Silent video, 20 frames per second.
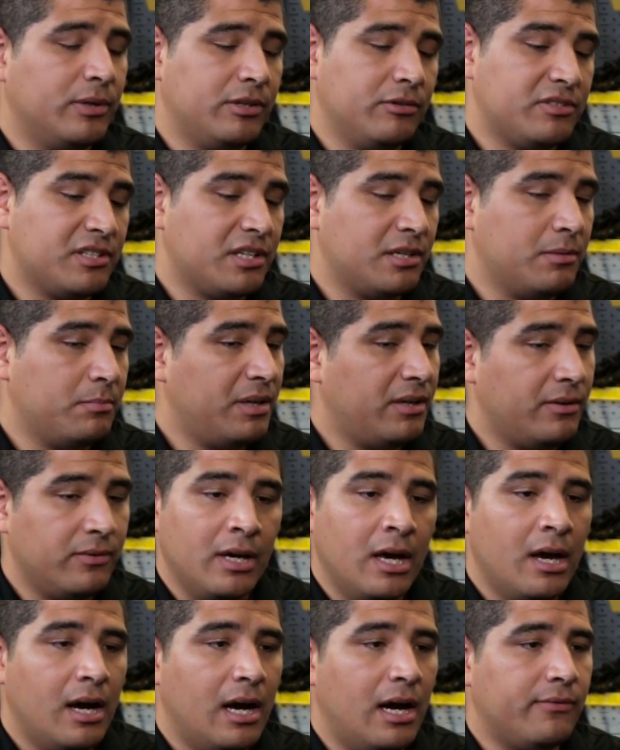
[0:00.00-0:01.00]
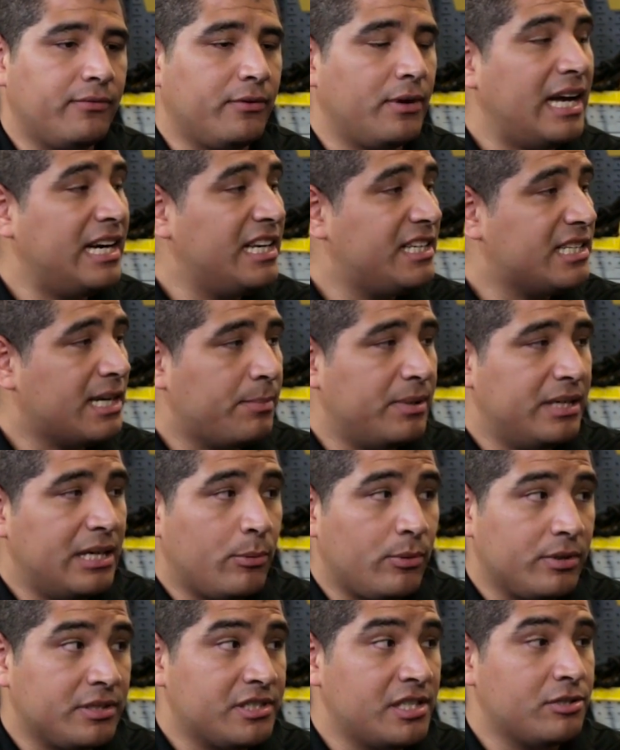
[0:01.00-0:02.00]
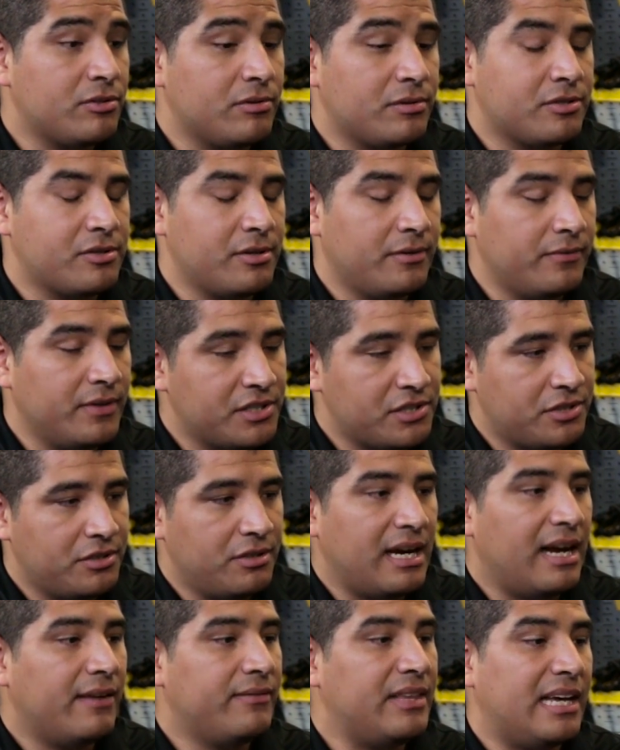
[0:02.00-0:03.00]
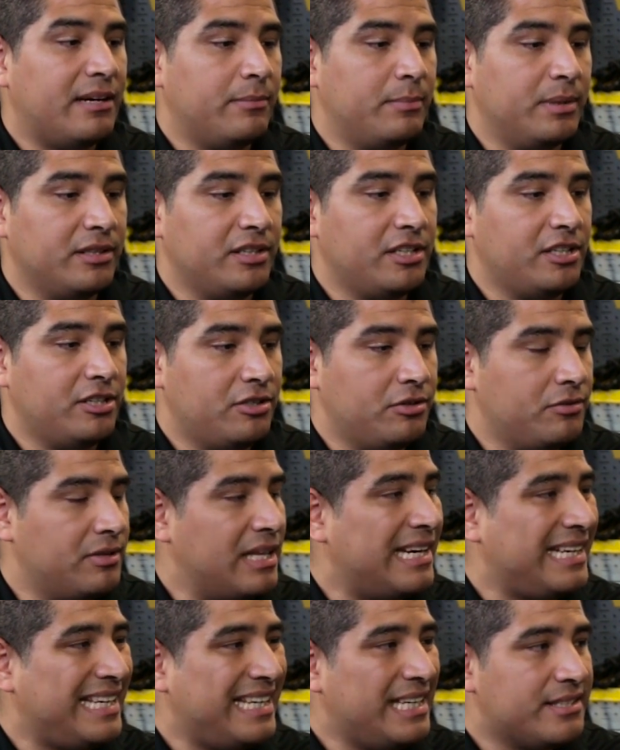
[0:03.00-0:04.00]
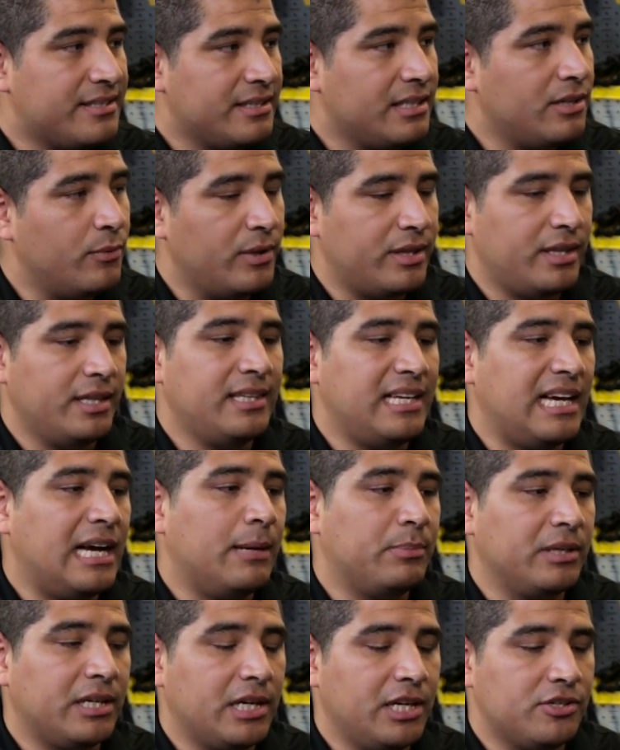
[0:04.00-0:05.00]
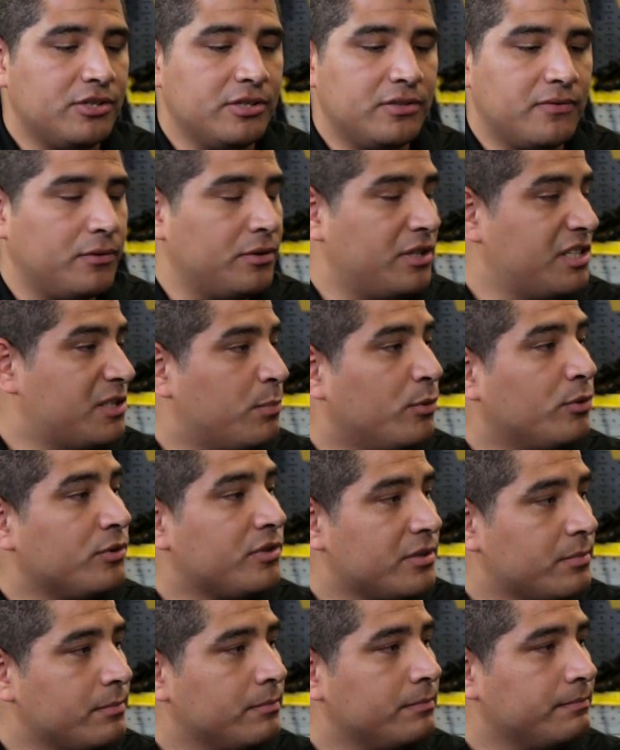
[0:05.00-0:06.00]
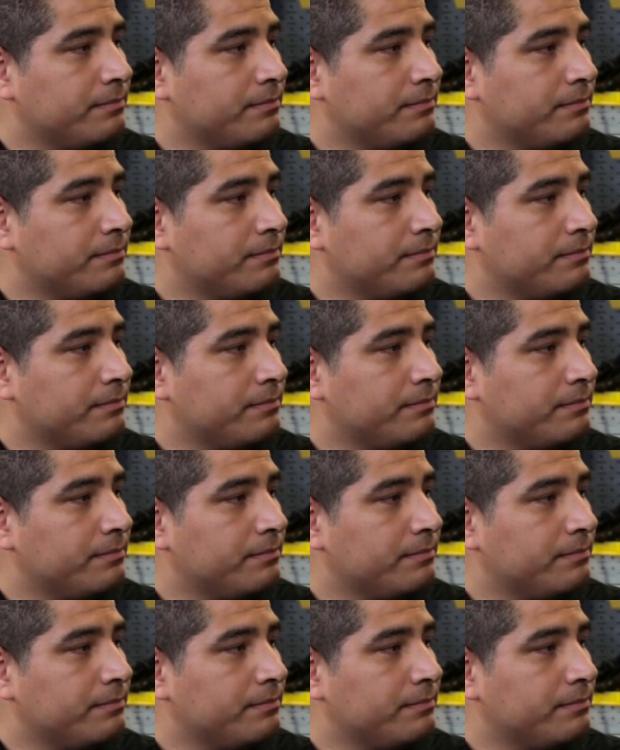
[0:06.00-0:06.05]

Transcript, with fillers: whether it's going to be for any type of network-centered service, you have that ability to do that easily within the applications for these boards.